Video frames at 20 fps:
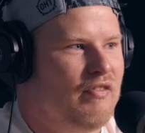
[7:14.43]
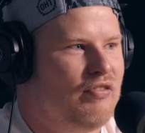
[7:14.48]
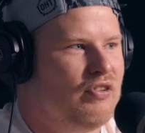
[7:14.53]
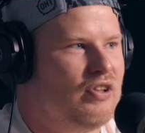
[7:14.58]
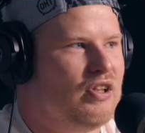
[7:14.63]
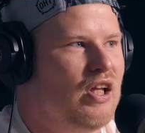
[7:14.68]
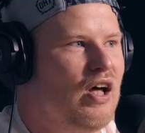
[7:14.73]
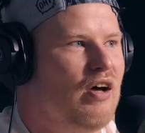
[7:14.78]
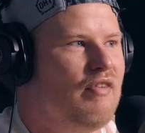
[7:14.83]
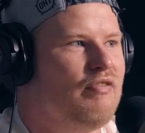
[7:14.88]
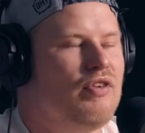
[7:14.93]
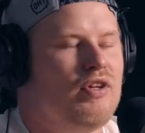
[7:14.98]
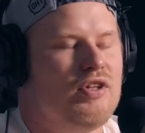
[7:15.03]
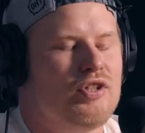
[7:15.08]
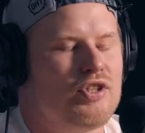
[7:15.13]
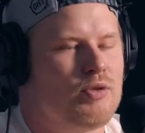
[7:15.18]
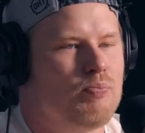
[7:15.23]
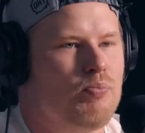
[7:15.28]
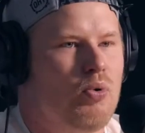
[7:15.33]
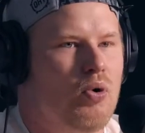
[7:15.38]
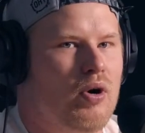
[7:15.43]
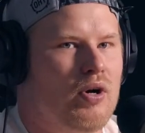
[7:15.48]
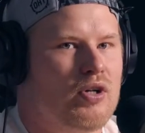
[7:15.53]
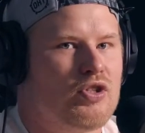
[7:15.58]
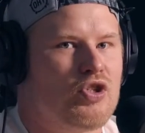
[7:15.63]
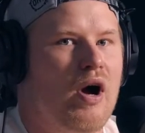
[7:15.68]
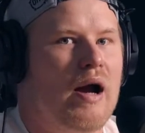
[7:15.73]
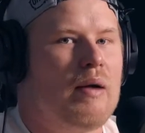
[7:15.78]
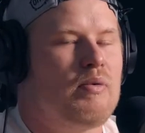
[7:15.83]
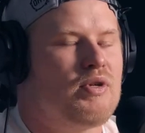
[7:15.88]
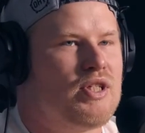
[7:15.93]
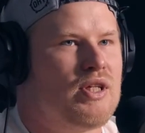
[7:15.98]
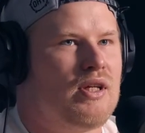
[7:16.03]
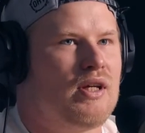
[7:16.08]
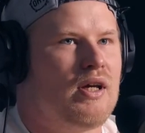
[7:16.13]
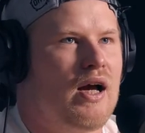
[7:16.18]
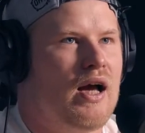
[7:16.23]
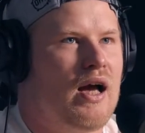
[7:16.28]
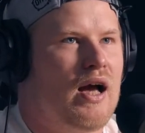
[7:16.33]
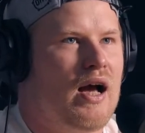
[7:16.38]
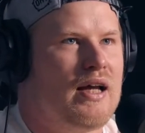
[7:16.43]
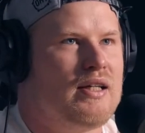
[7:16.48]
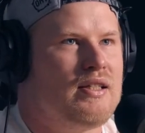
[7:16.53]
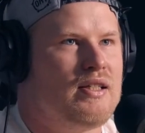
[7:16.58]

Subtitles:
have loved the sport. So I